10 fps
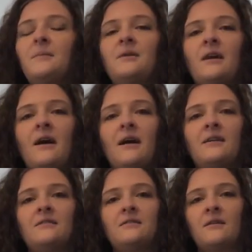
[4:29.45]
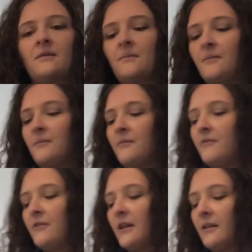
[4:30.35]
I'm gonna add some
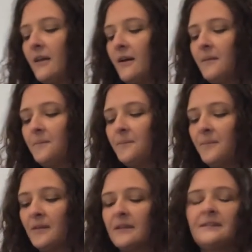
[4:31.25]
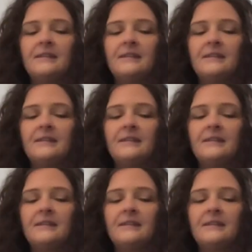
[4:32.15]
vanilla, a